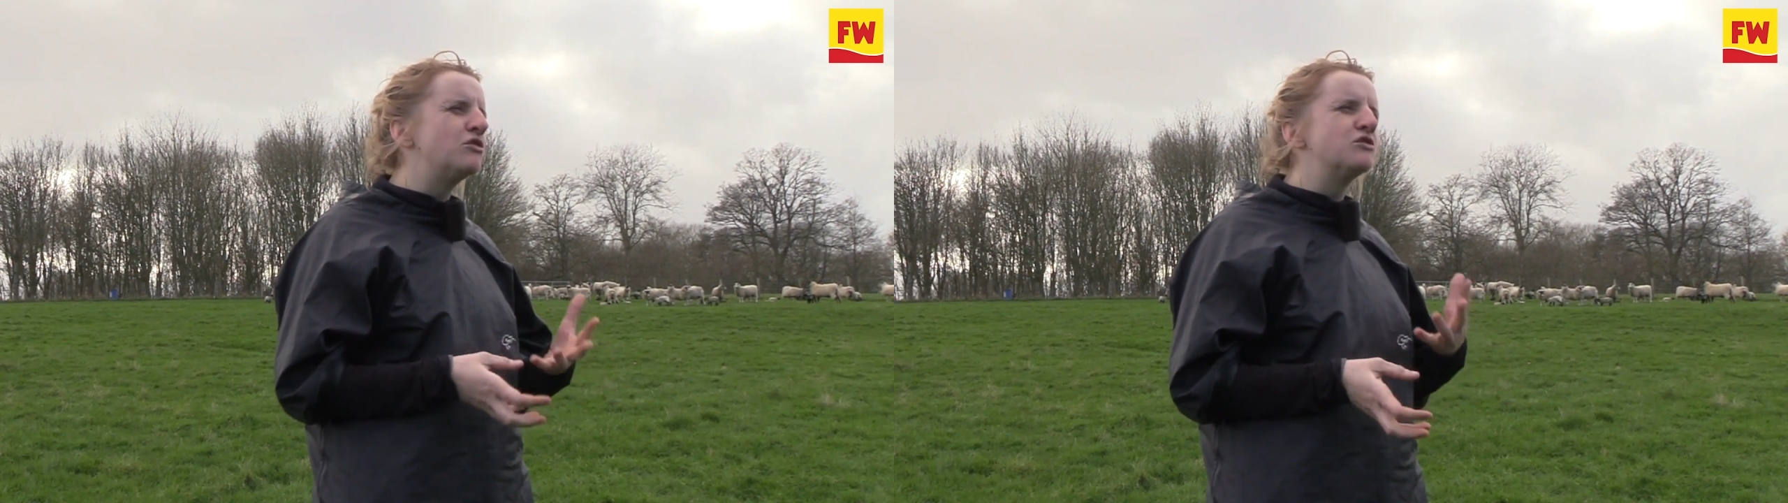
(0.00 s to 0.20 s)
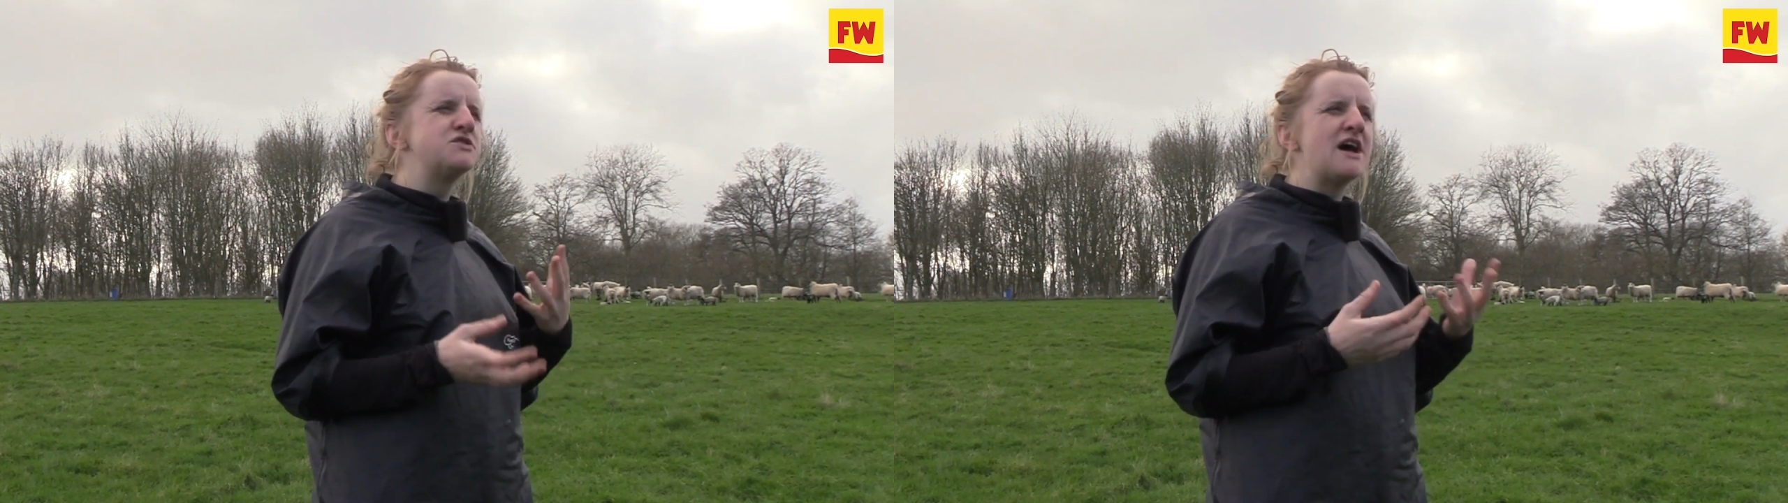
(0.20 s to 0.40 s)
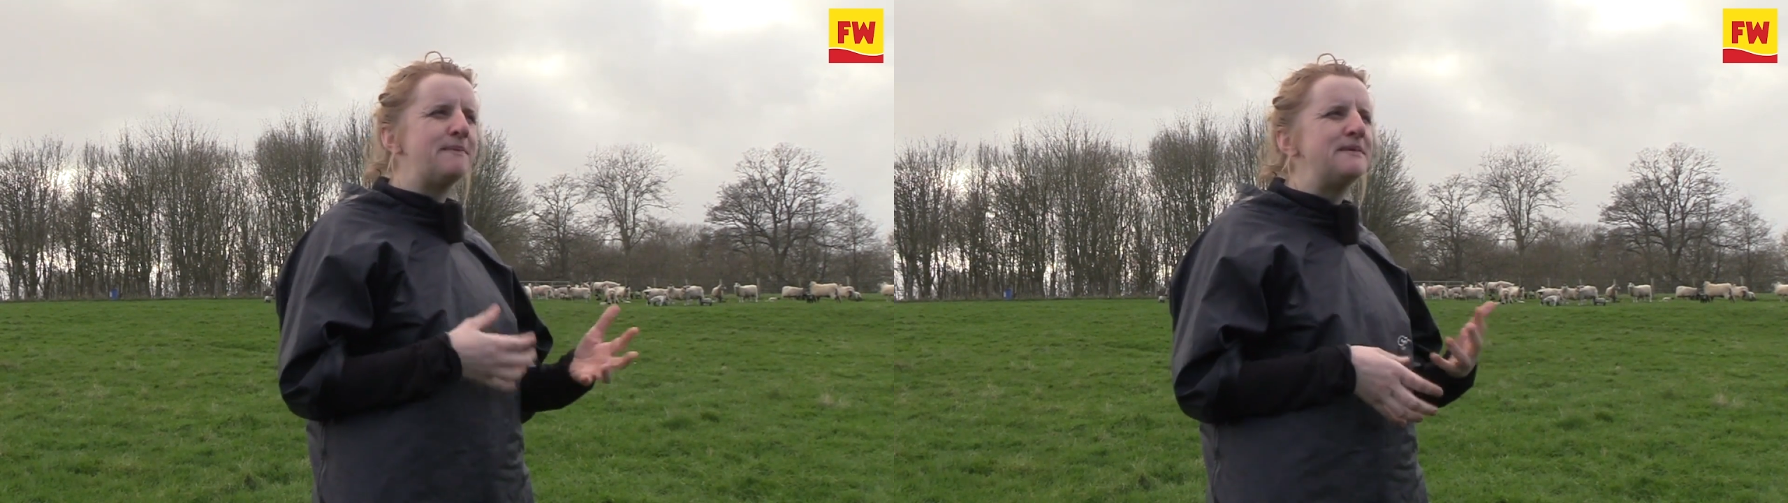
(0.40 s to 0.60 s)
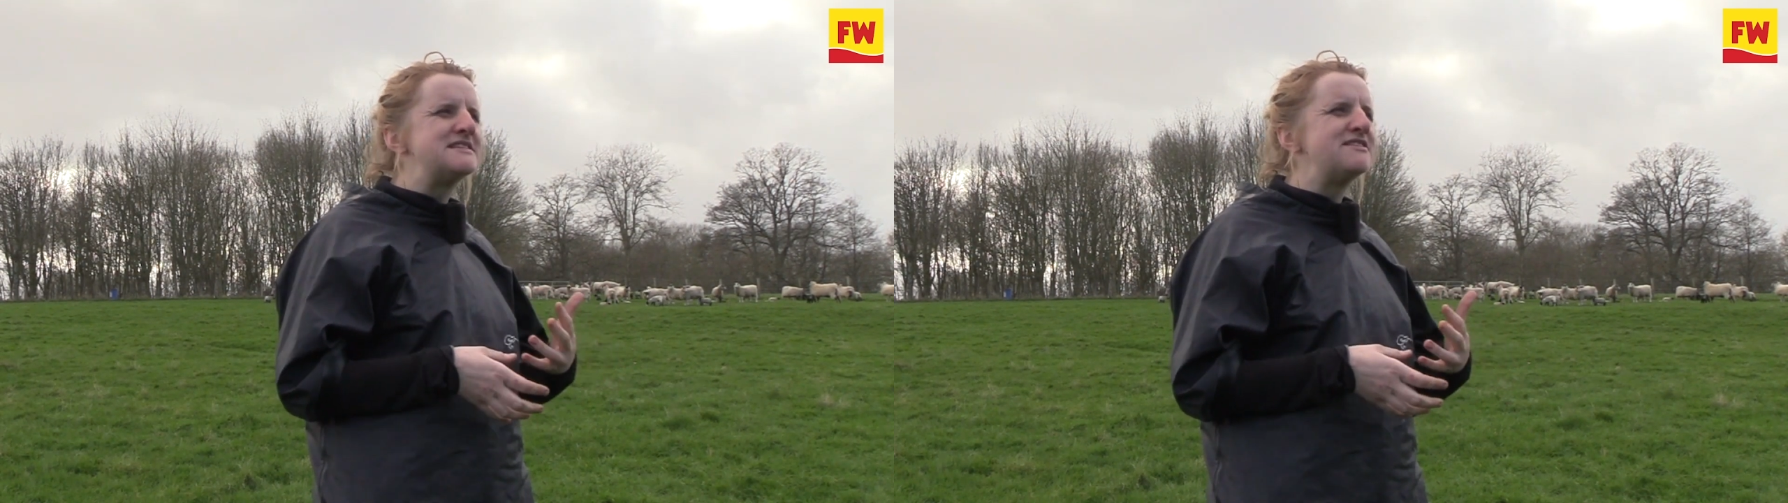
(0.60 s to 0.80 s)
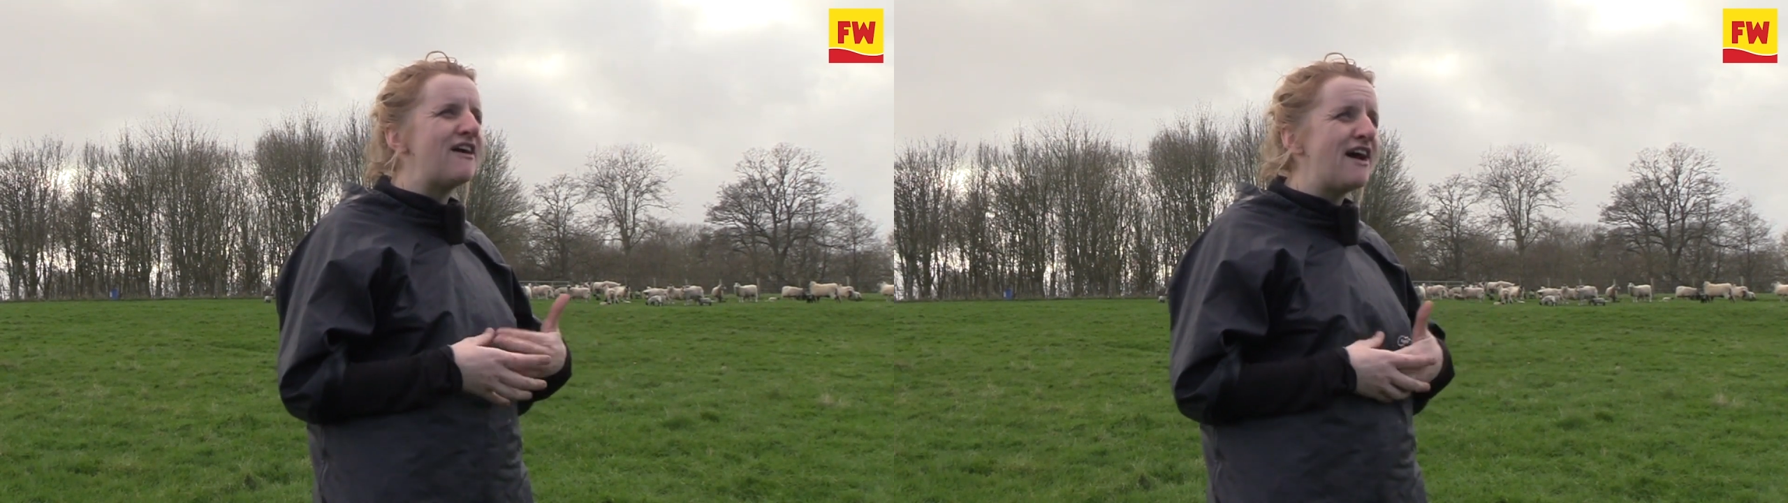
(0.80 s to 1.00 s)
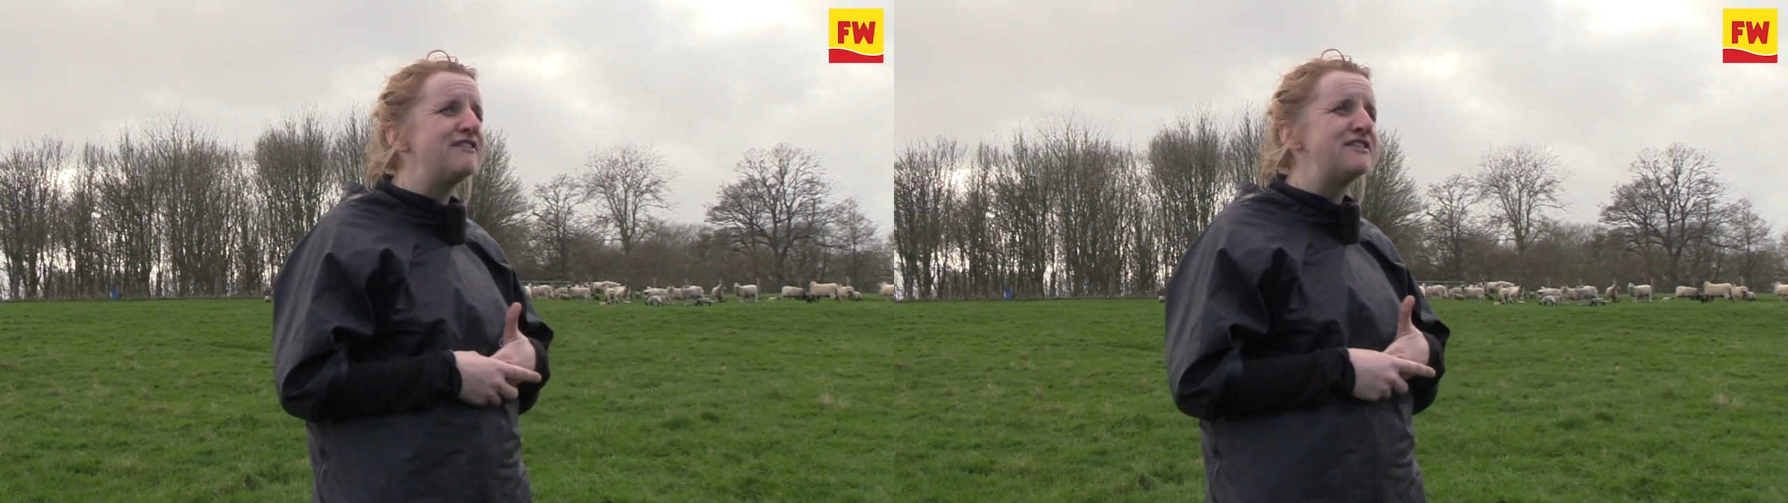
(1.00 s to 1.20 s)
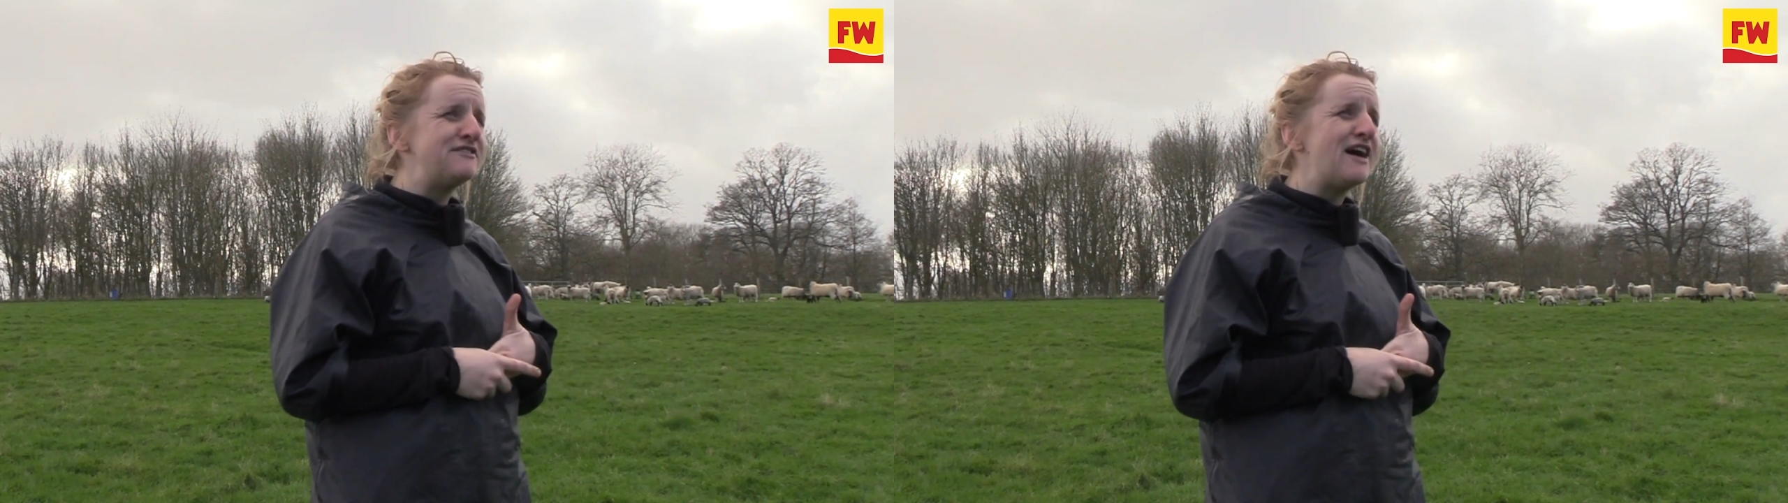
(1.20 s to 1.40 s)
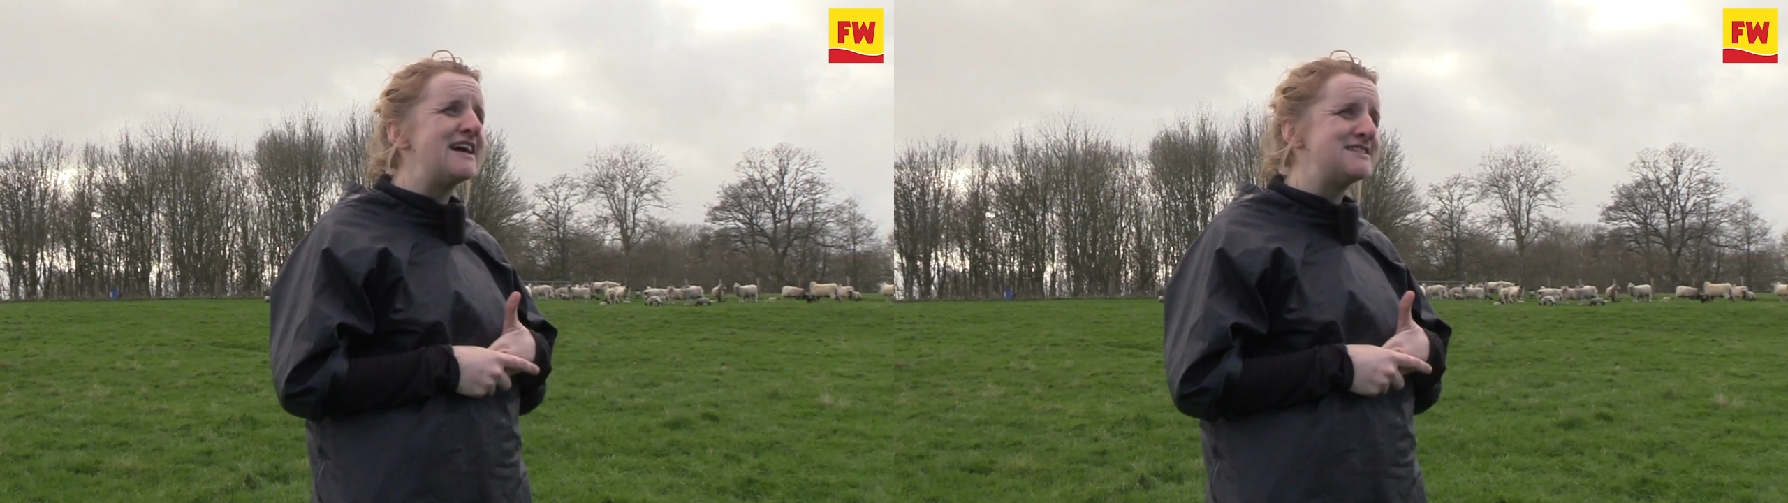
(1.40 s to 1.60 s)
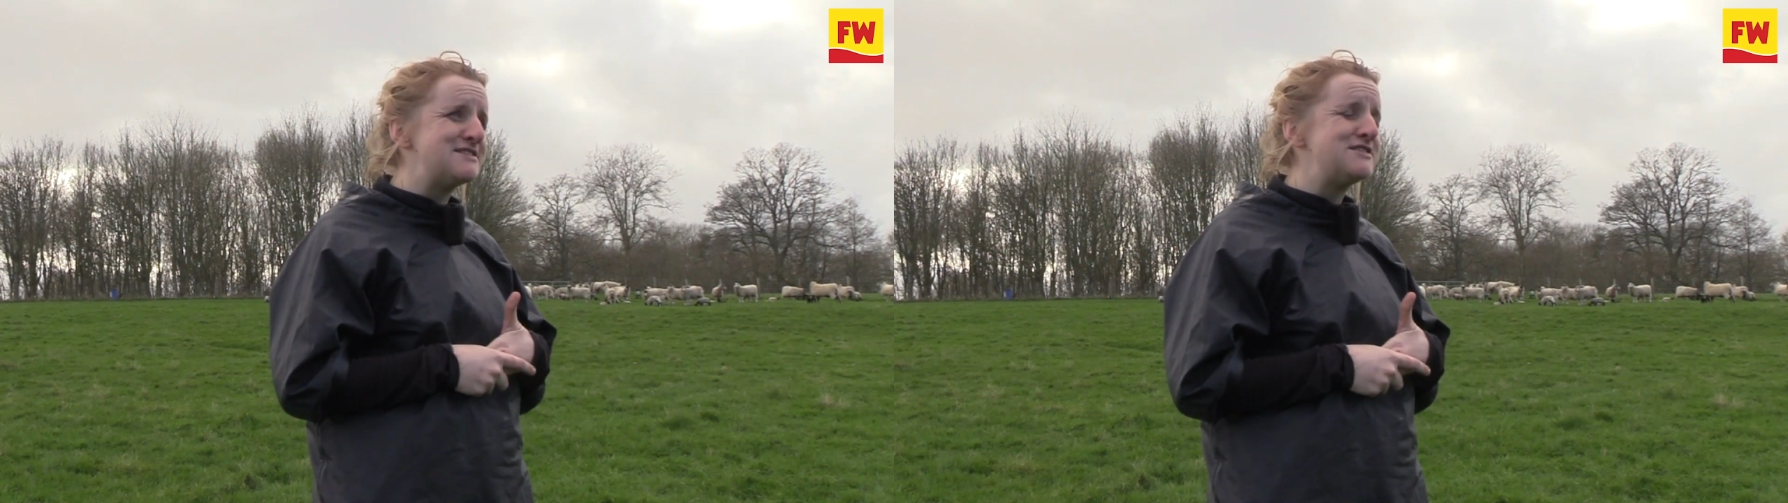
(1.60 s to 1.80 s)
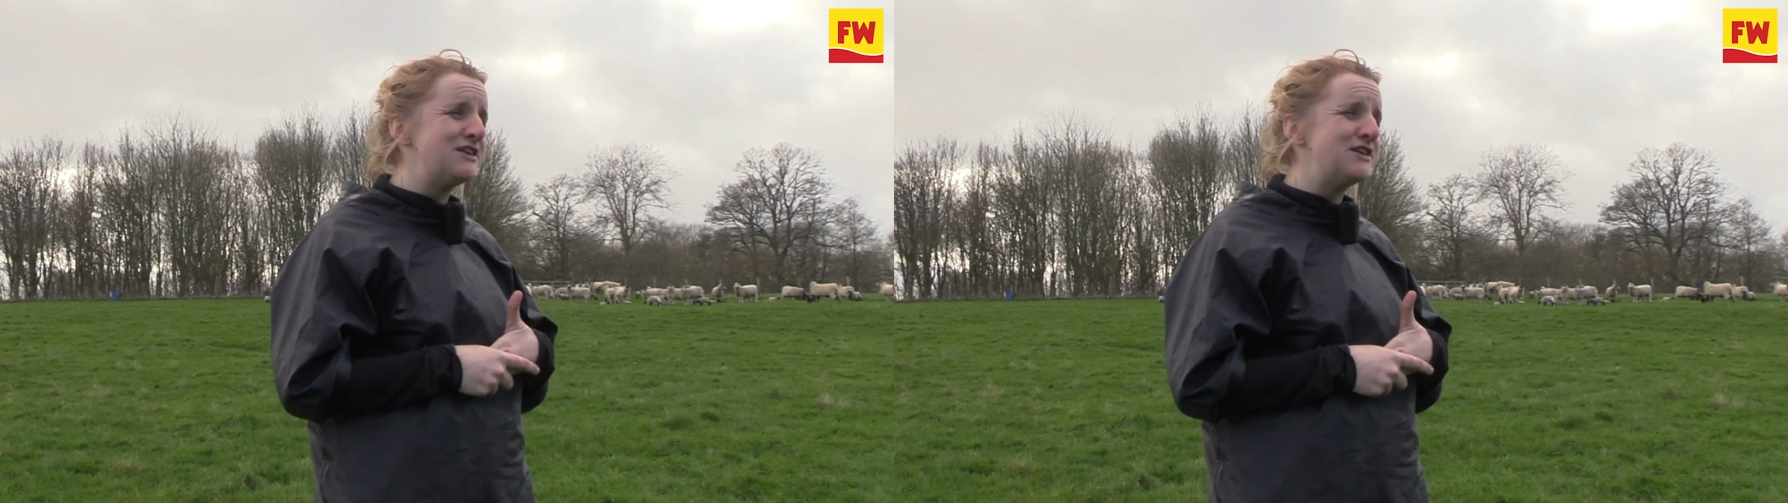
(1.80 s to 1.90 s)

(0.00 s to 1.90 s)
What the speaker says: calls happen to veterinary advisors,